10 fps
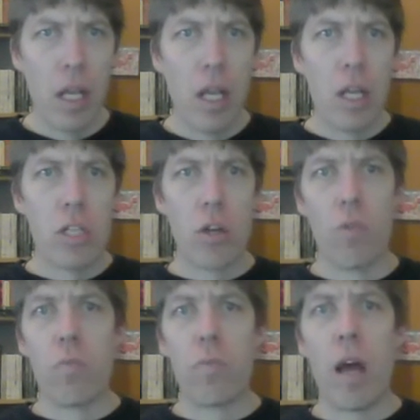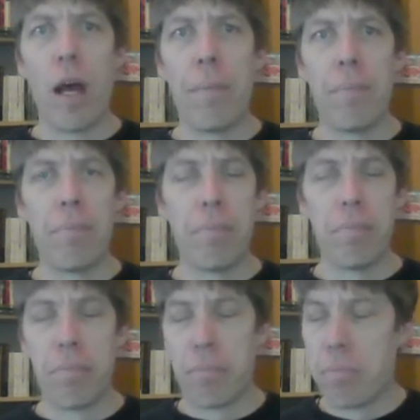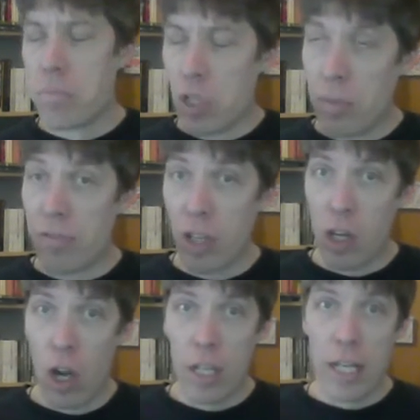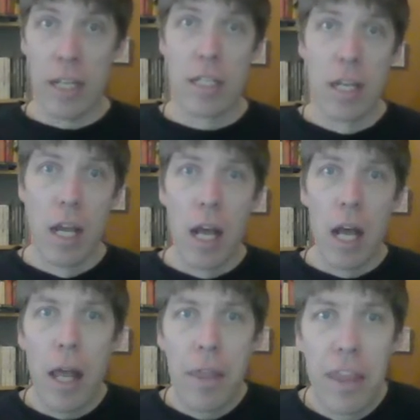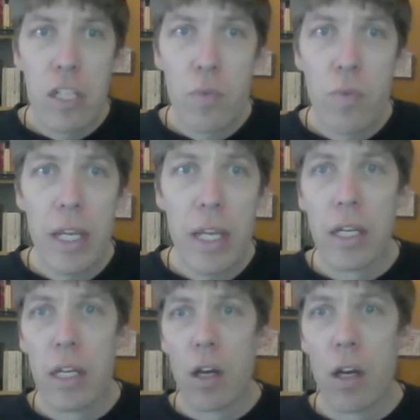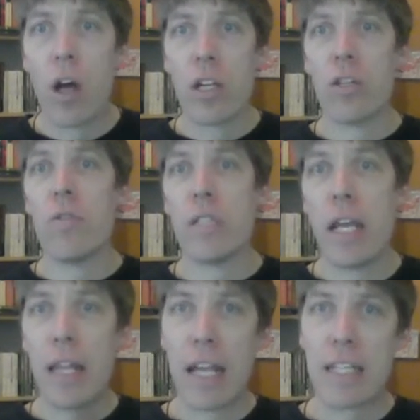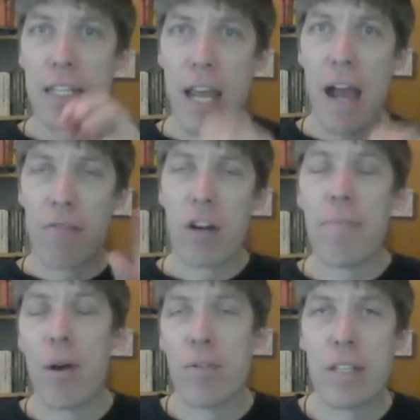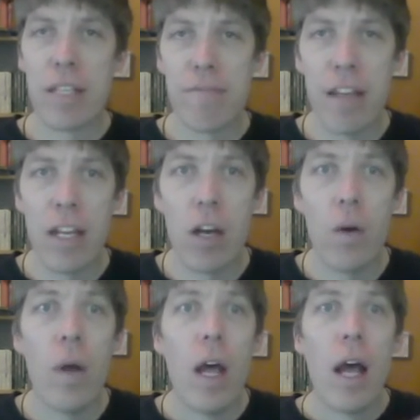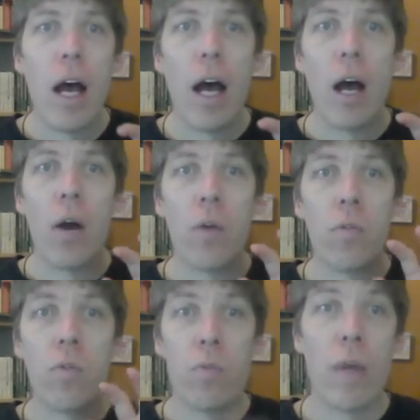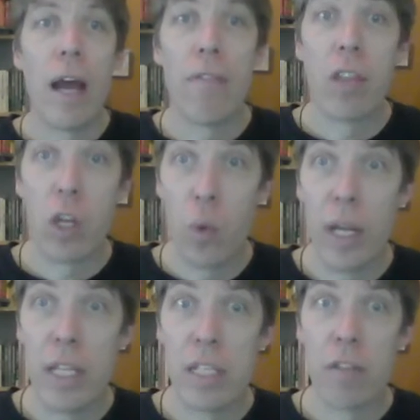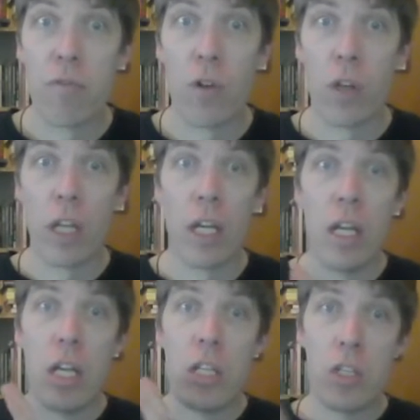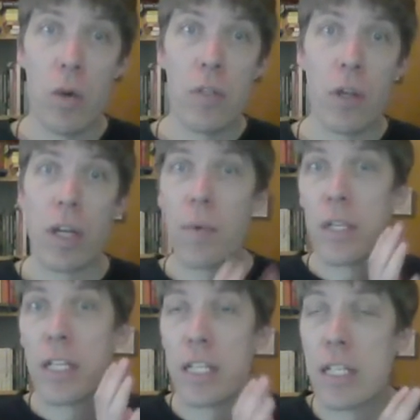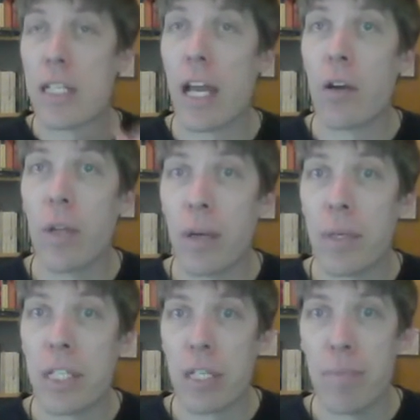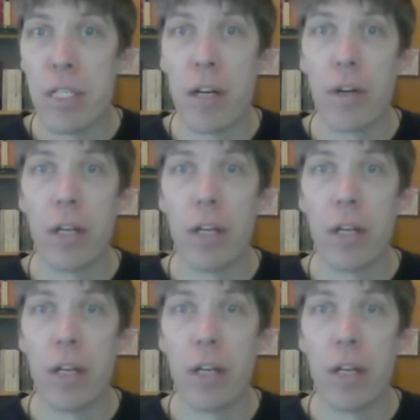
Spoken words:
So much for the content. This week on Tuesday, that's the day after I post this video, we have the quiz for the sociolinguistics and psycholinguistics material.